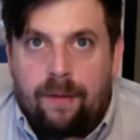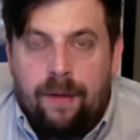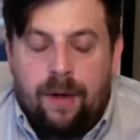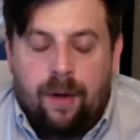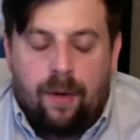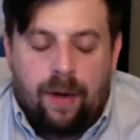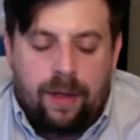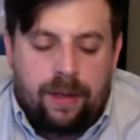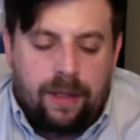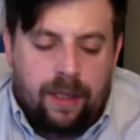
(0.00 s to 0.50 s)

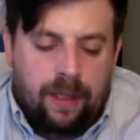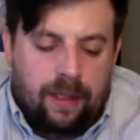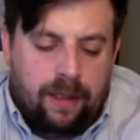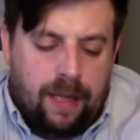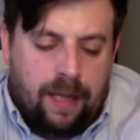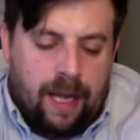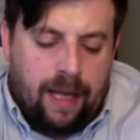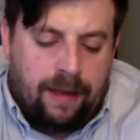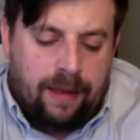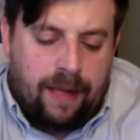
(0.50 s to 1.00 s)
think
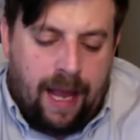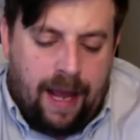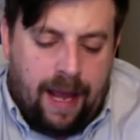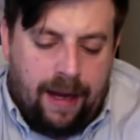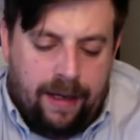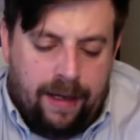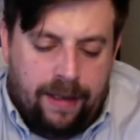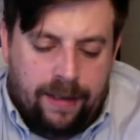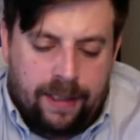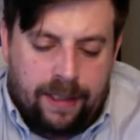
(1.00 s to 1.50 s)
that
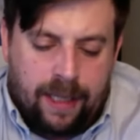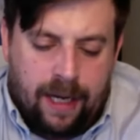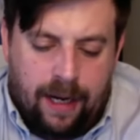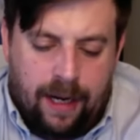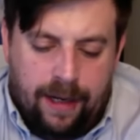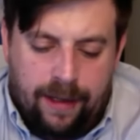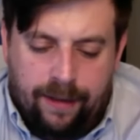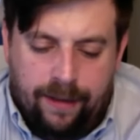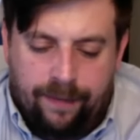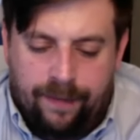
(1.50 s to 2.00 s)
is
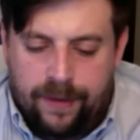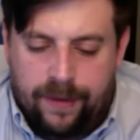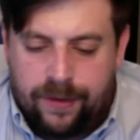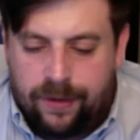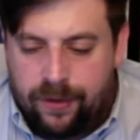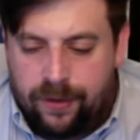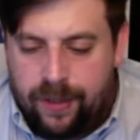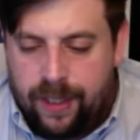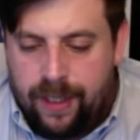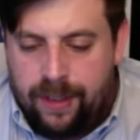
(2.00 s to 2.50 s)
kind of the
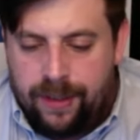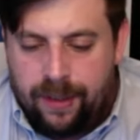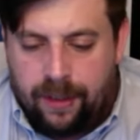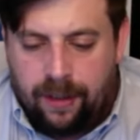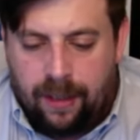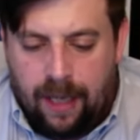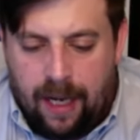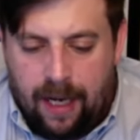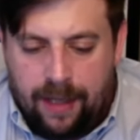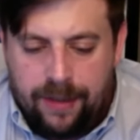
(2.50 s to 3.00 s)
strategic
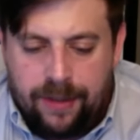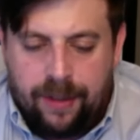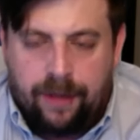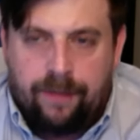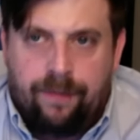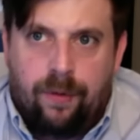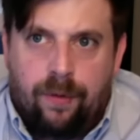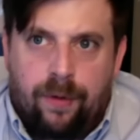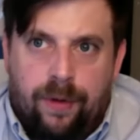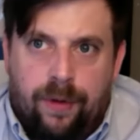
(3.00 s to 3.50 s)
logic
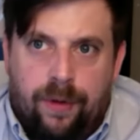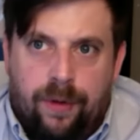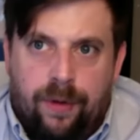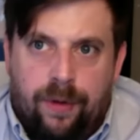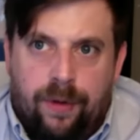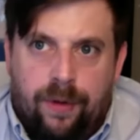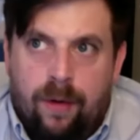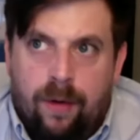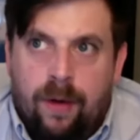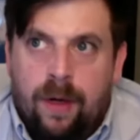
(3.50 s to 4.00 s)
for the
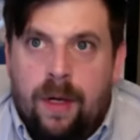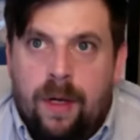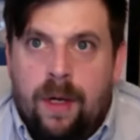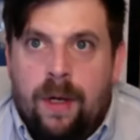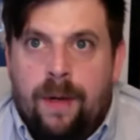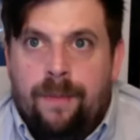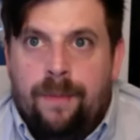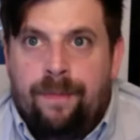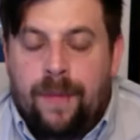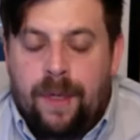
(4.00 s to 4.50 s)
Pro
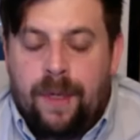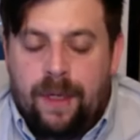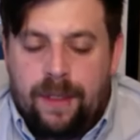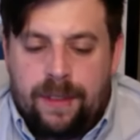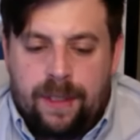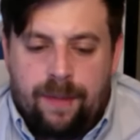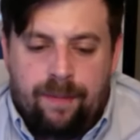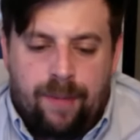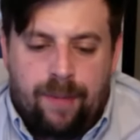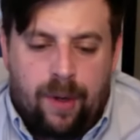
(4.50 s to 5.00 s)

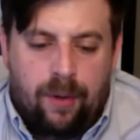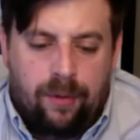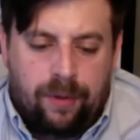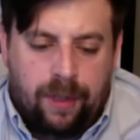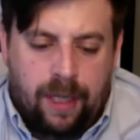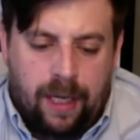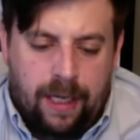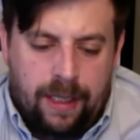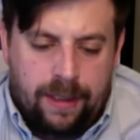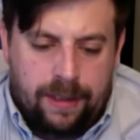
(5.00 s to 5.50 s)
is in both
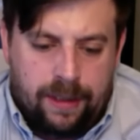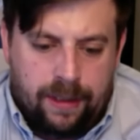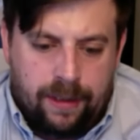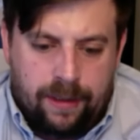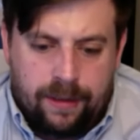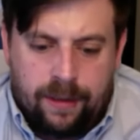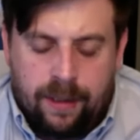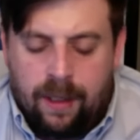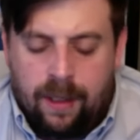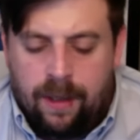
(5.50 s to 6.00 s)

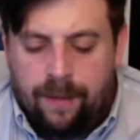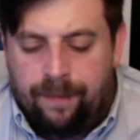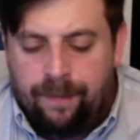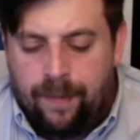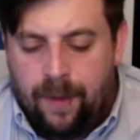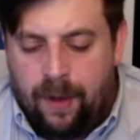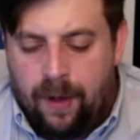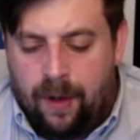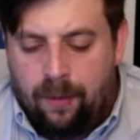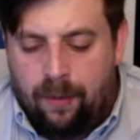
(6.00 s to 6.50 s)
cases,
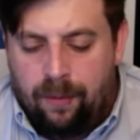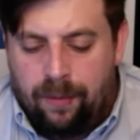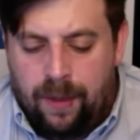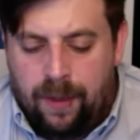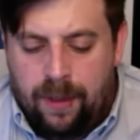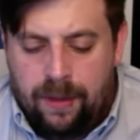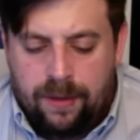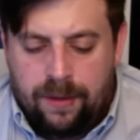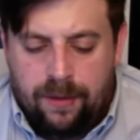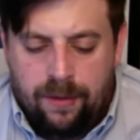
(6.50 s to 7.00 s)

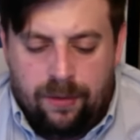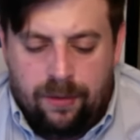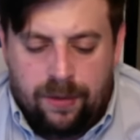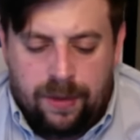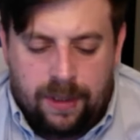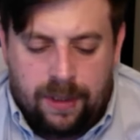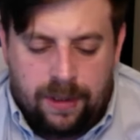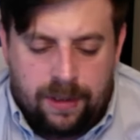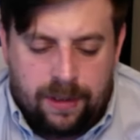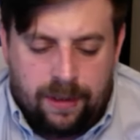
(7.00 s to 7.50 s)
these new
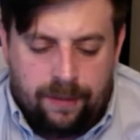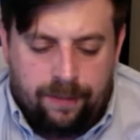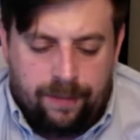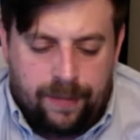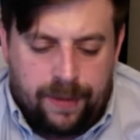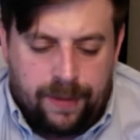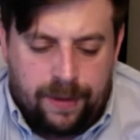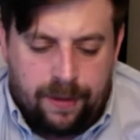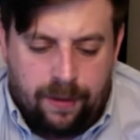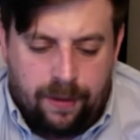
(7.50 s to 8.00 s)

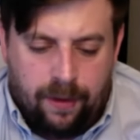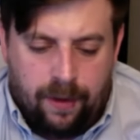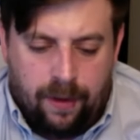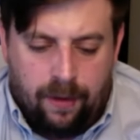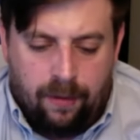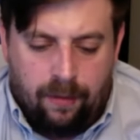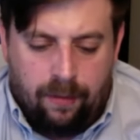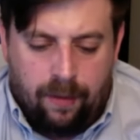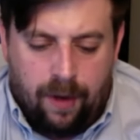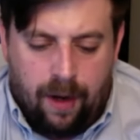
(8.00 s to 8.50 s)
systems,
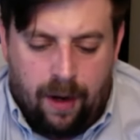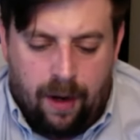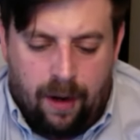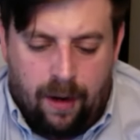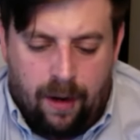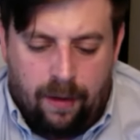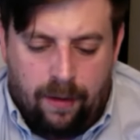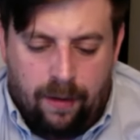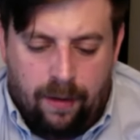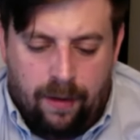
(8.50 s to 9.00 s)

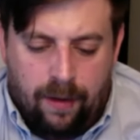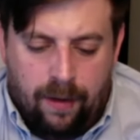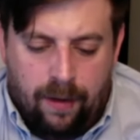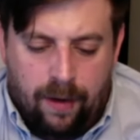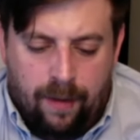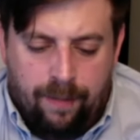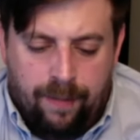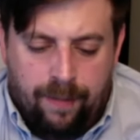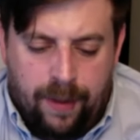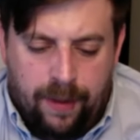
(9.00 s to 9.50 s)

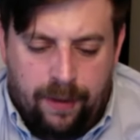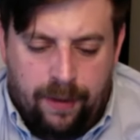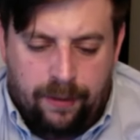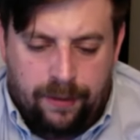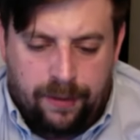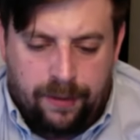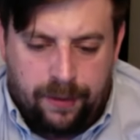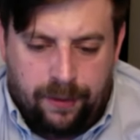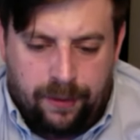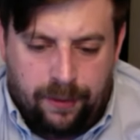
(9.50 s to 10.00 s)
appeal
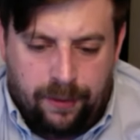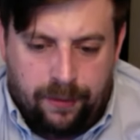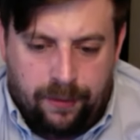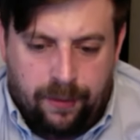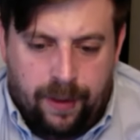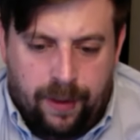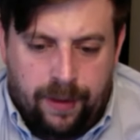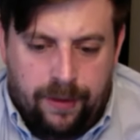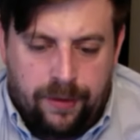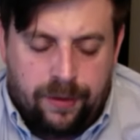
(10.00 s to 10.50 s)
to
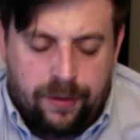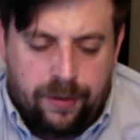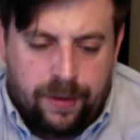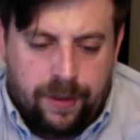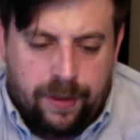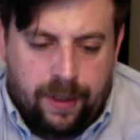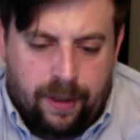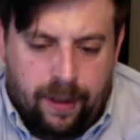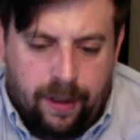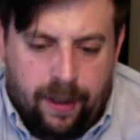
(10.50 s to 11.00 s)
and should
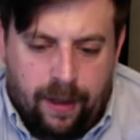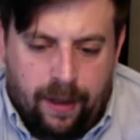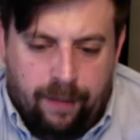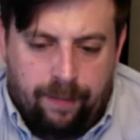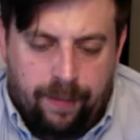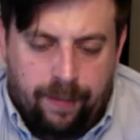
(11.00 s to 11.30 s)
suck up,